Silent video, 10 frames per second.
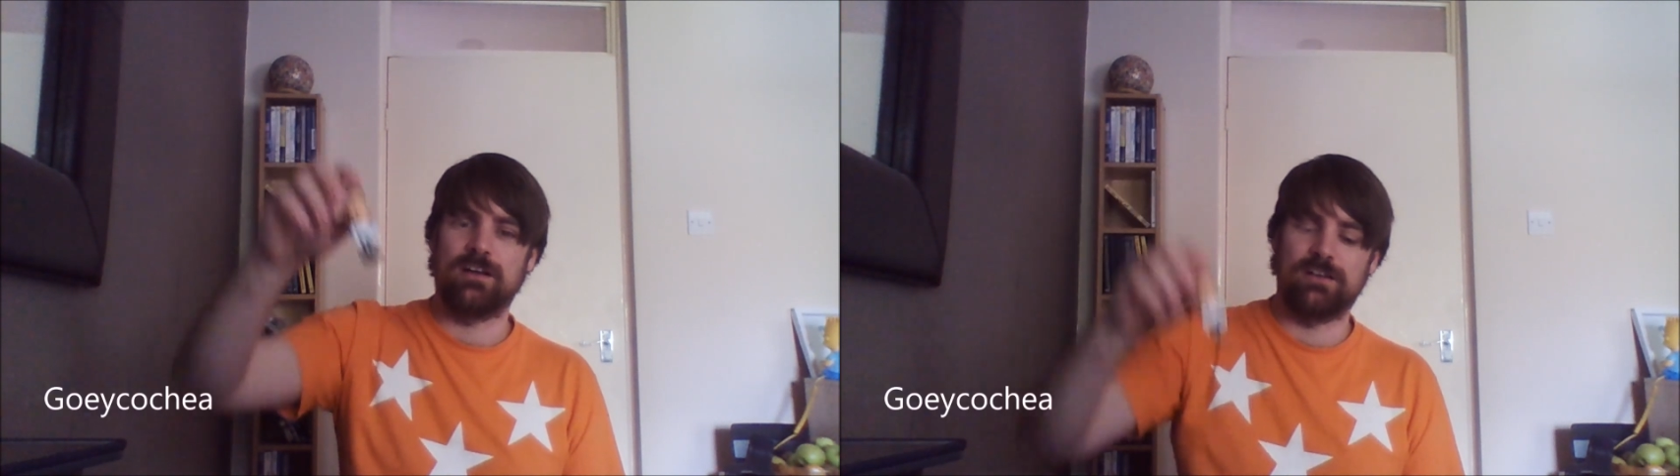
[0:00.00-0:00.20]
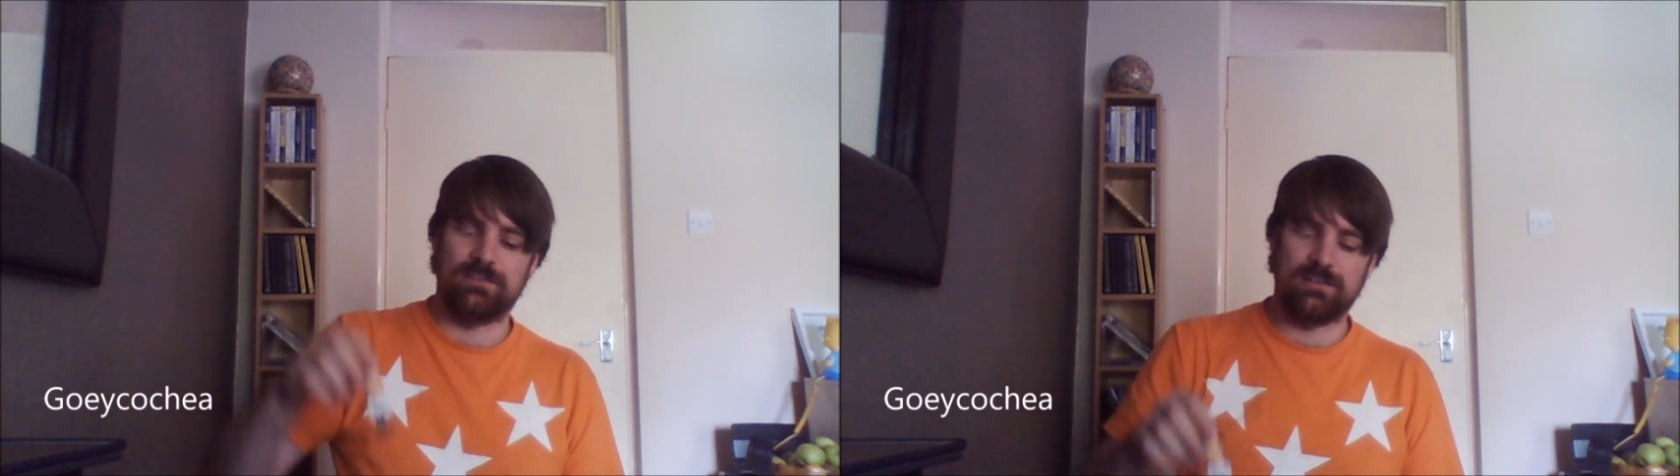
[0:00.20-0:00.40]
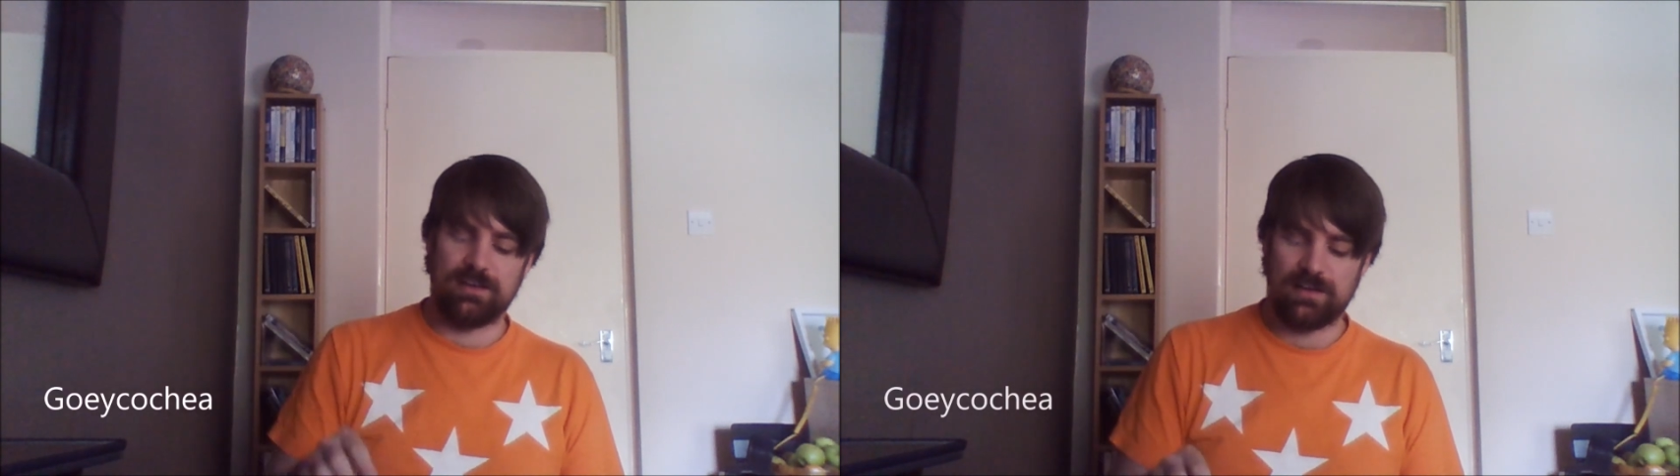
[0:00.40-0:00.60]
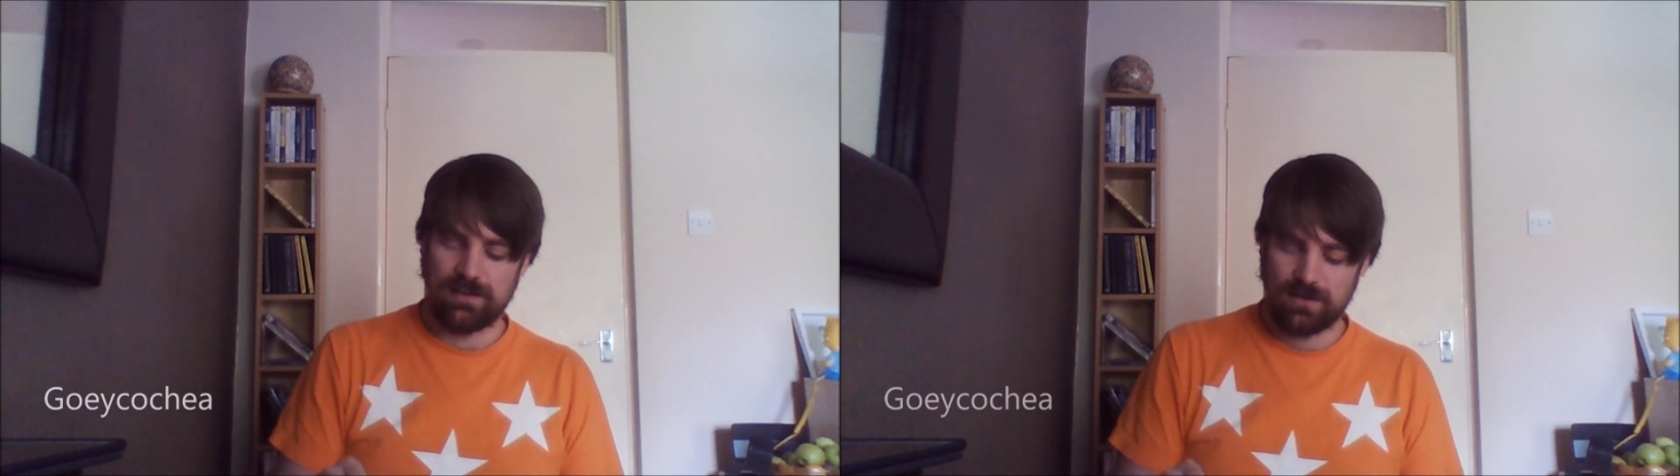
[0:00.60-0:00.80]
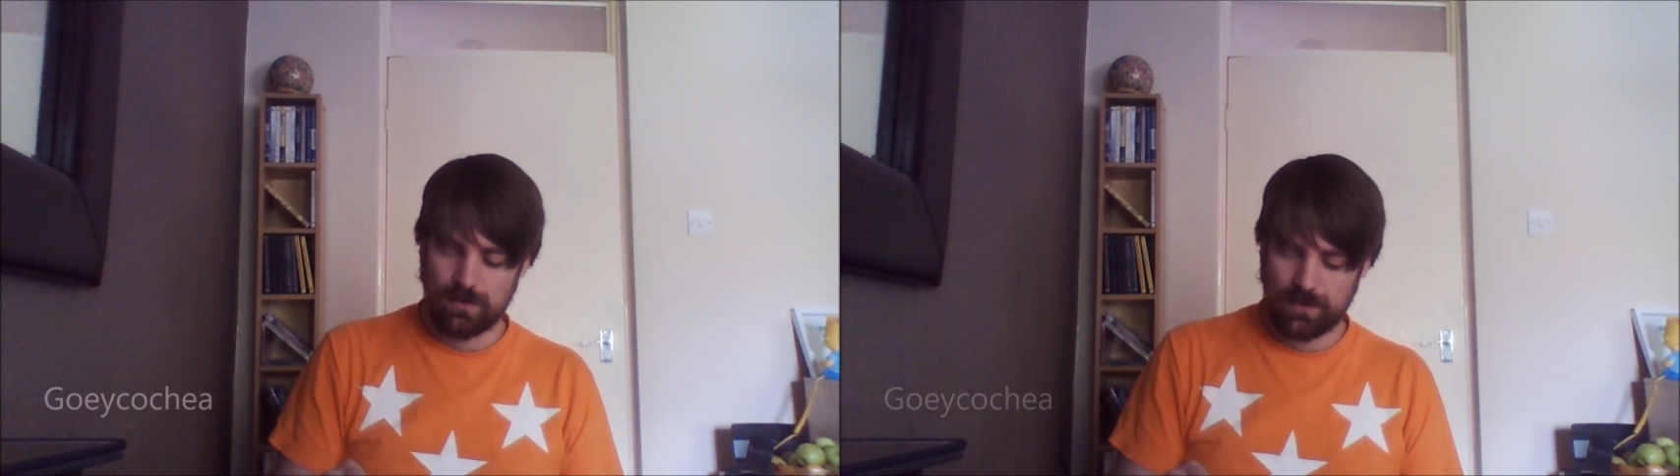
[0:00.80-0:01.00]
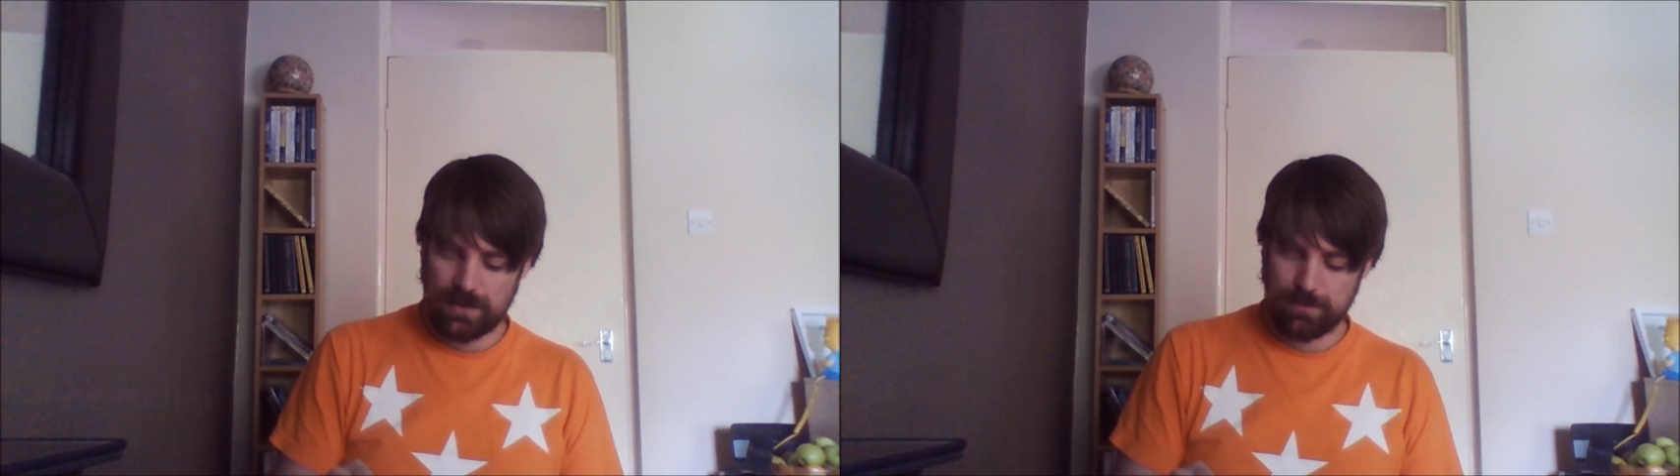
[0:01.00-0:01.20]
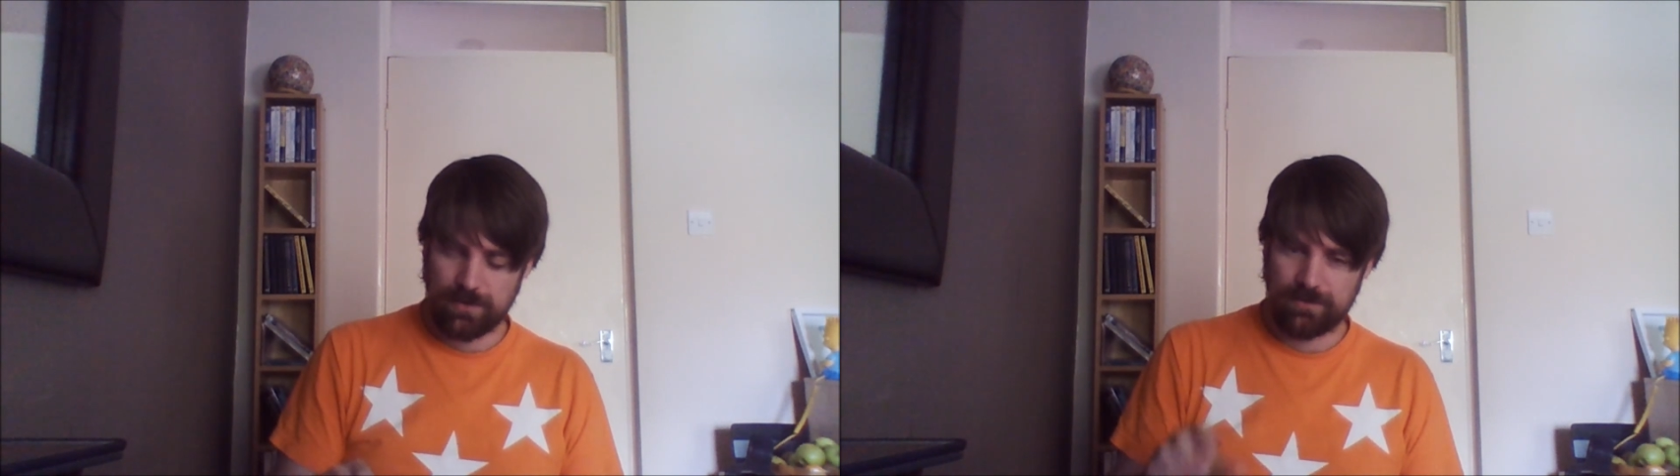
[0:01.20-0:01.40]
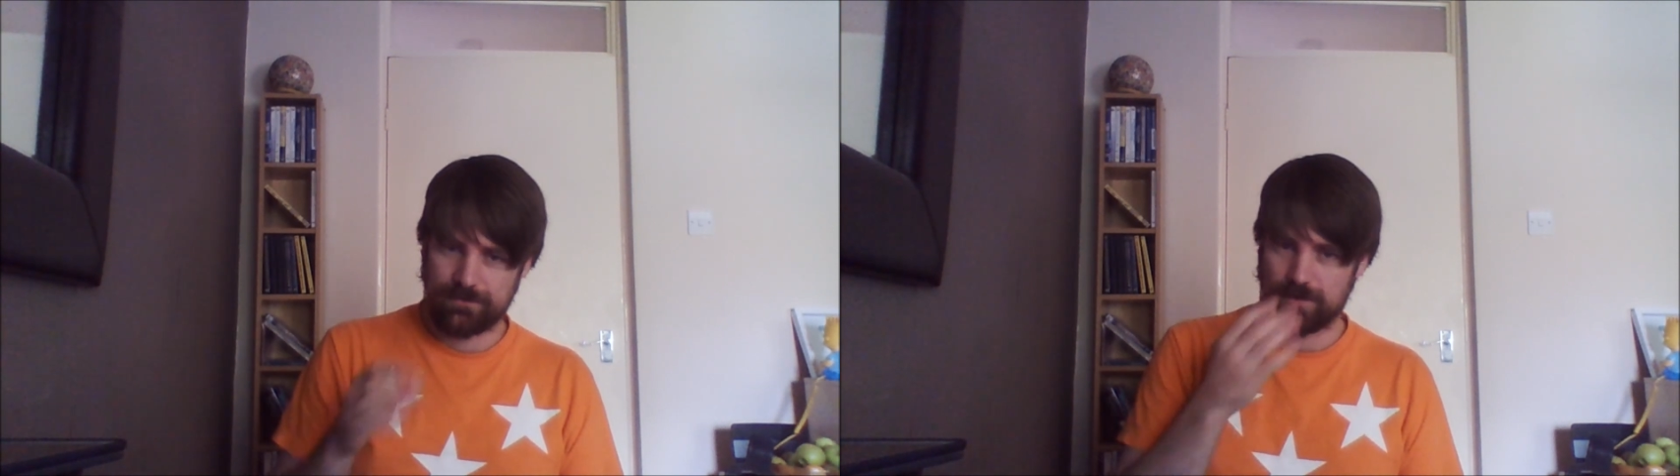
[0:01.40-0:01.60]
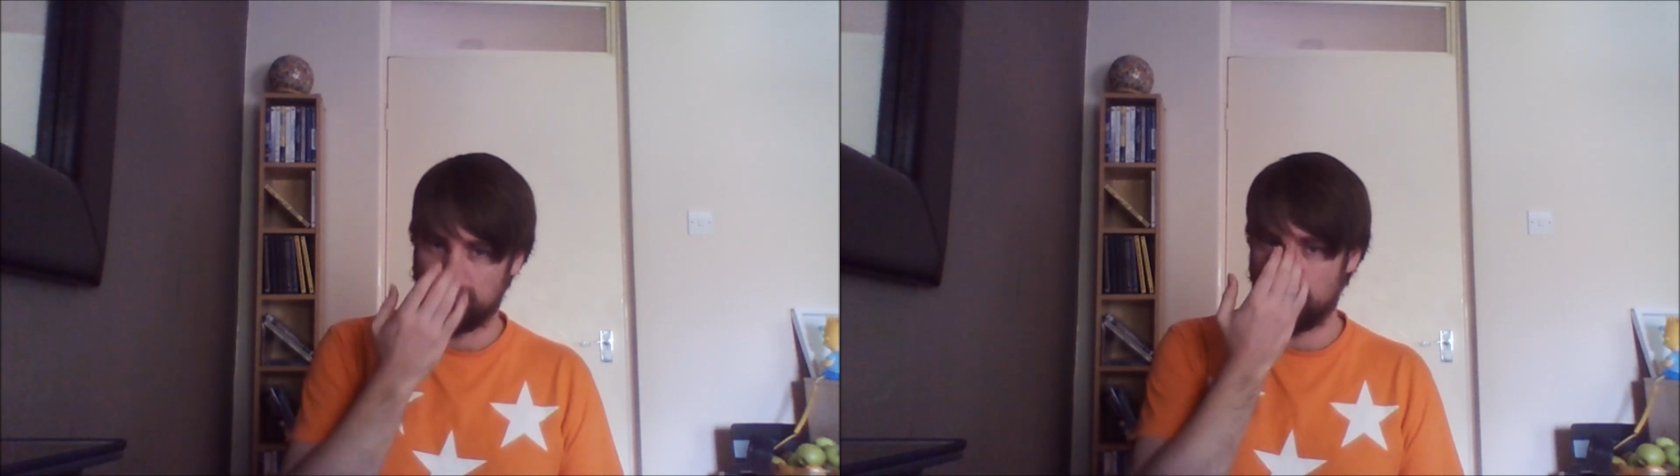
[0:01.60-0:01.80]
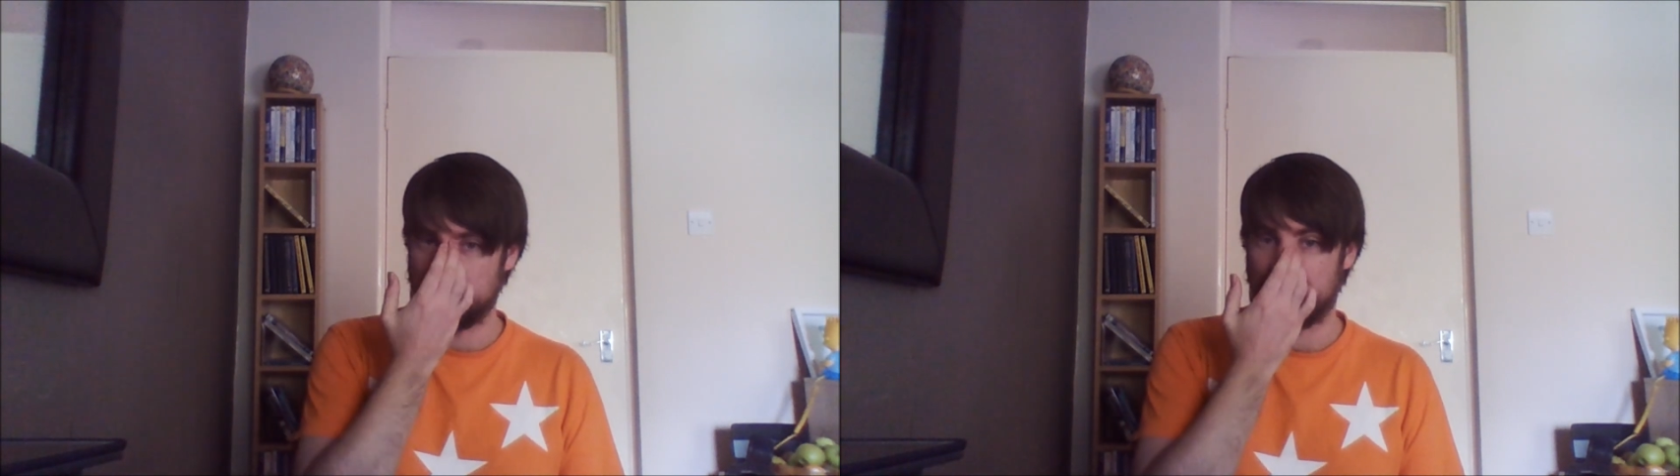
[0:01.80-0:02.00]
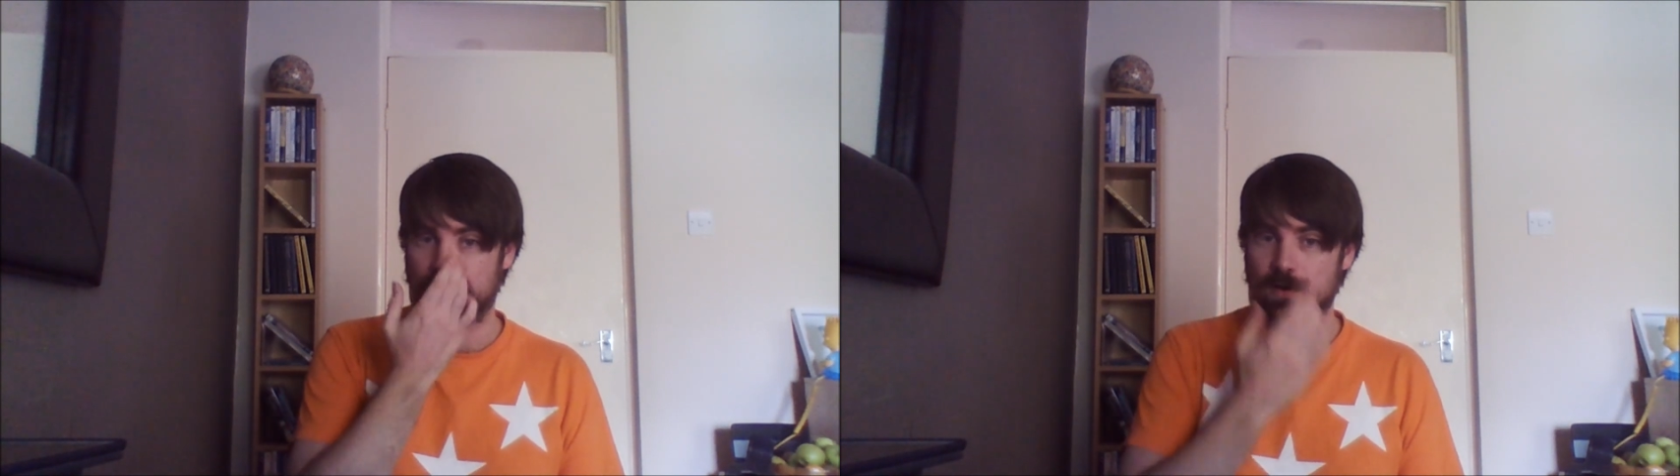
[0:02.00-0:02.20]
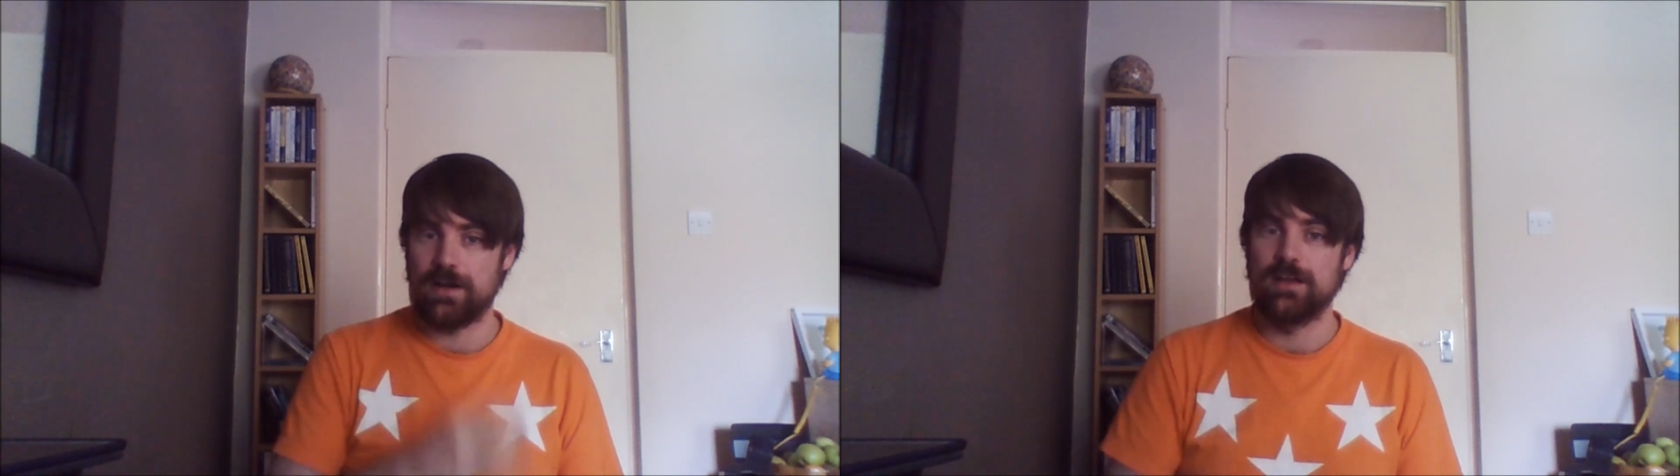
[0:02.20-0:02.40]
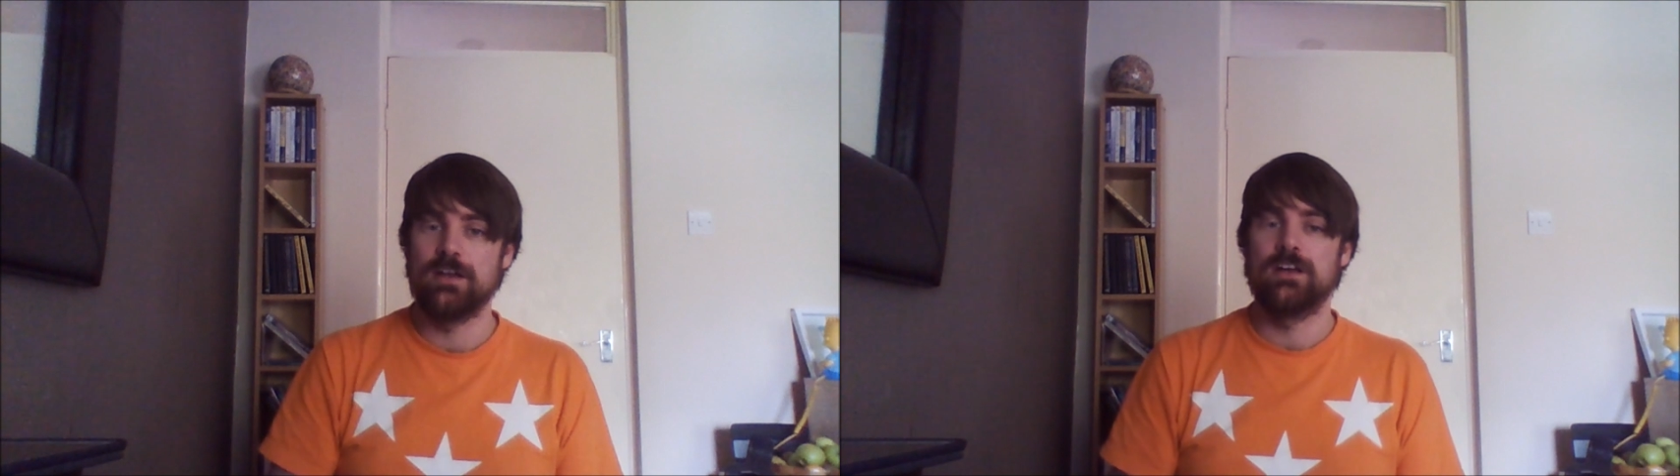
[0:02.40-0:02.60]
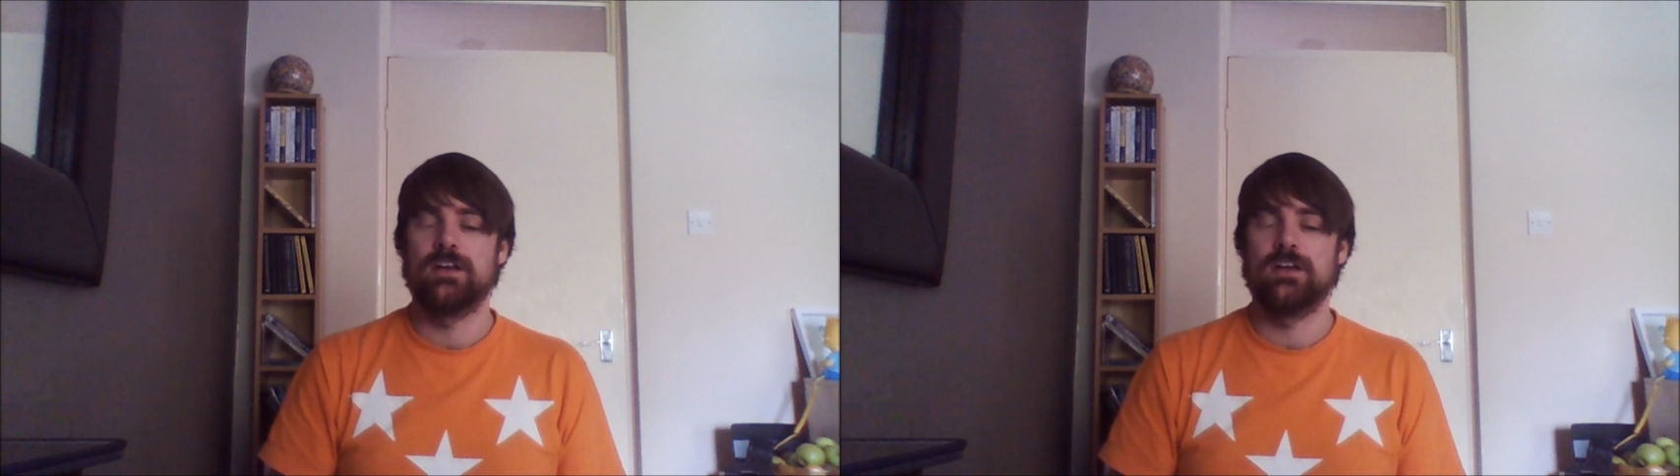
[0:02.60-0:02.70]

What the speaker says: an Argentinian goalkeeper from way back when.